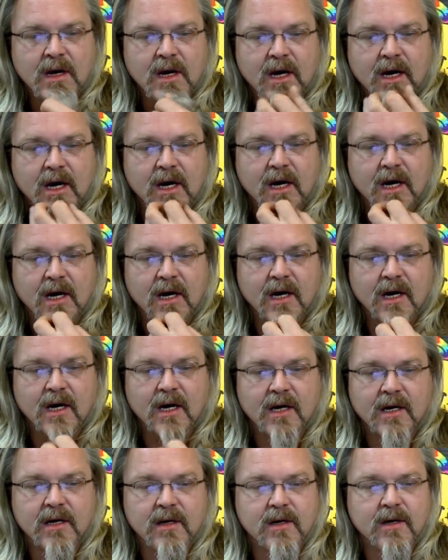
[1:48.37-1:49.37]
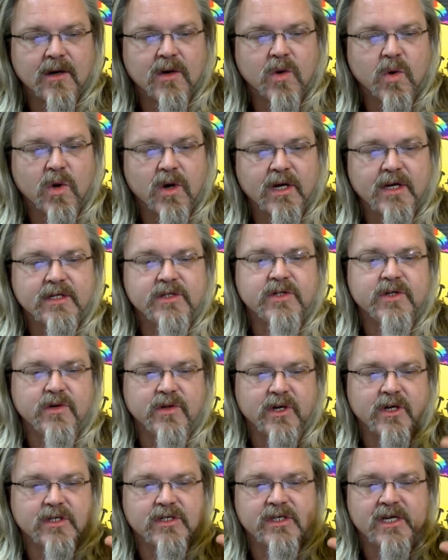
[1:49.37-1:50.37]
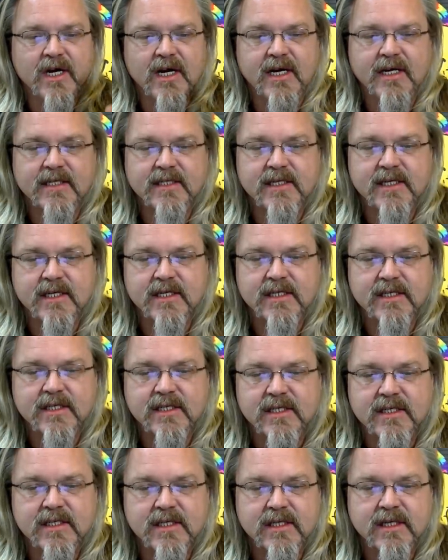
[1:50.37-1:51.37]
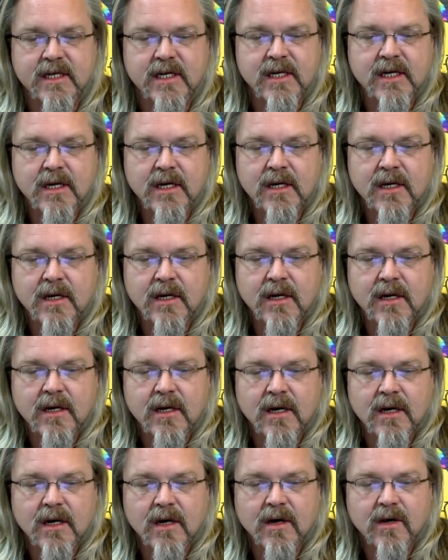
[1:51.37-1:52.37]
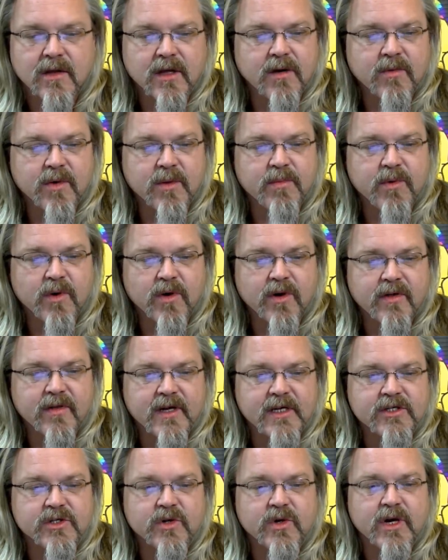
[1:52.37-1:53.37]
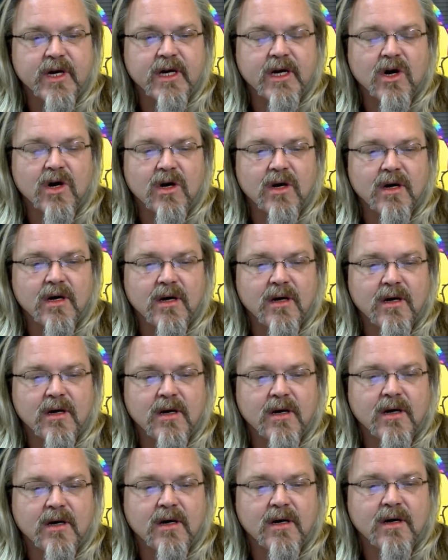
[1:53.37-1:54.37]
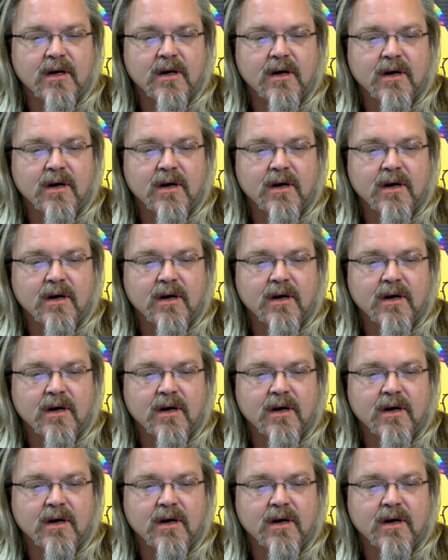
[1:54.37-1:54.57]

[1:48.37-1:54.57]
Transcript: Uh, according to their scientists, uh, they reported that during uh,